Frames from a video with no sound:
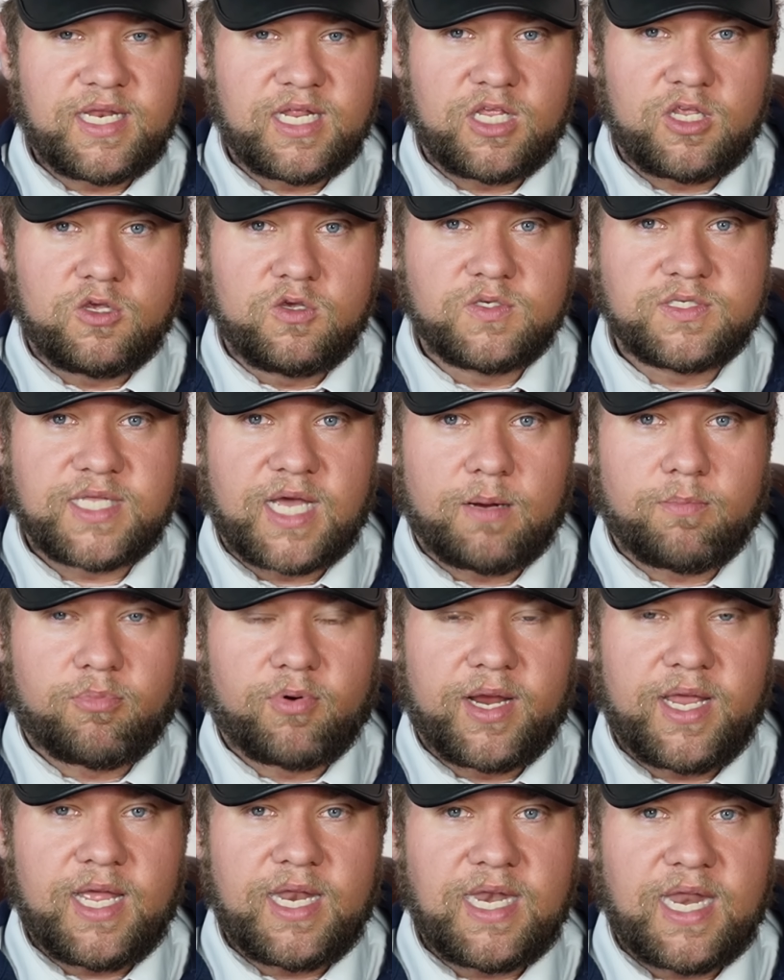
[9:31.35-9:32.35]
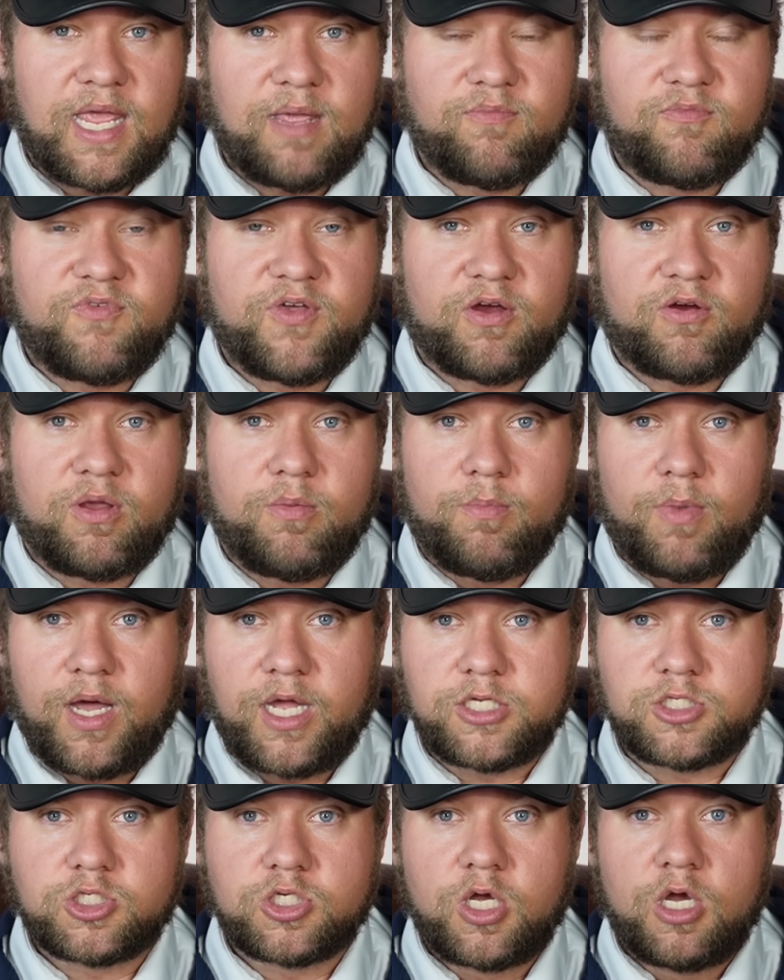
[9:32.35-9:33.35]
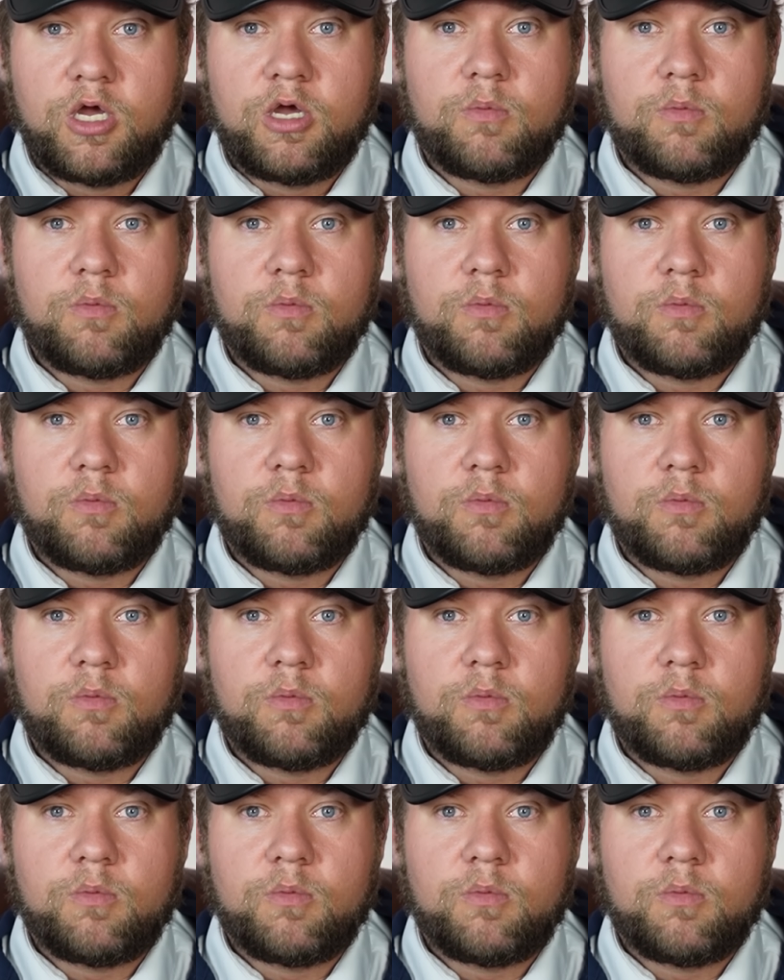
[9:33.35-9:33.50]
didn't use that brand name very much.